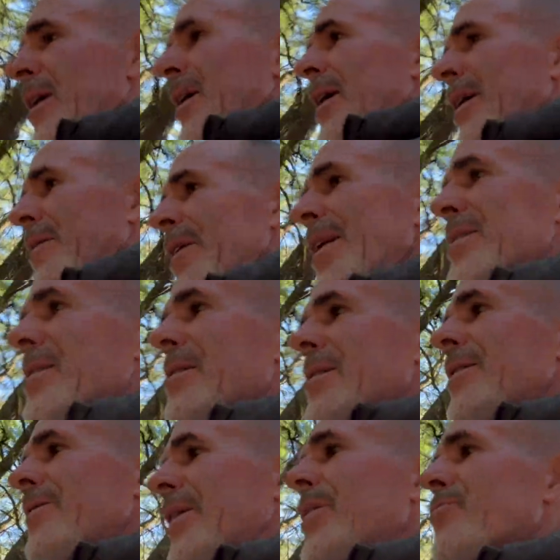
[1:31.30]
And that's
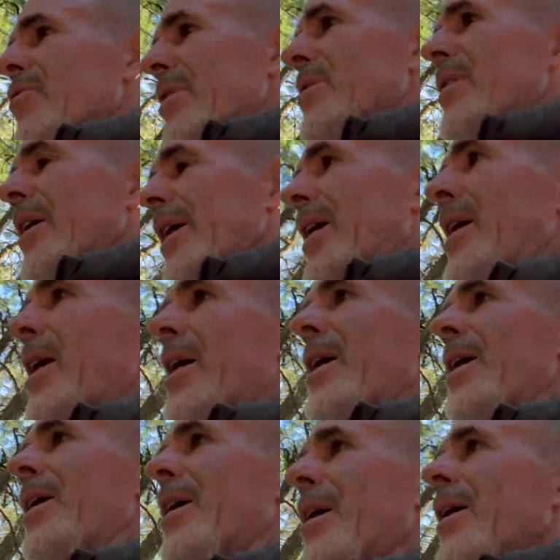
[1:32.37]
still interesting,
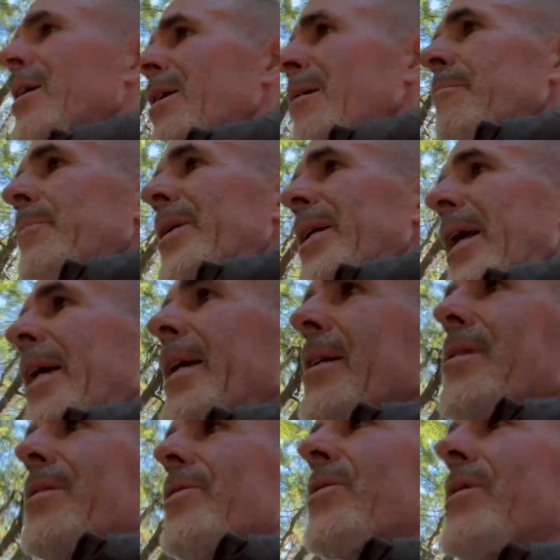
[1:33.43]
but I
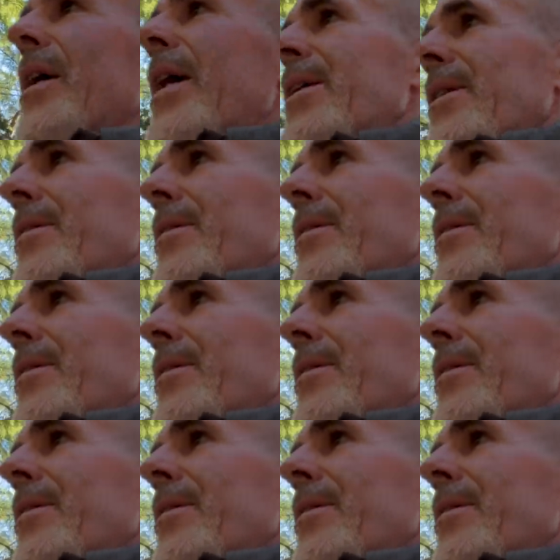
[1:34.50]
guess they're saying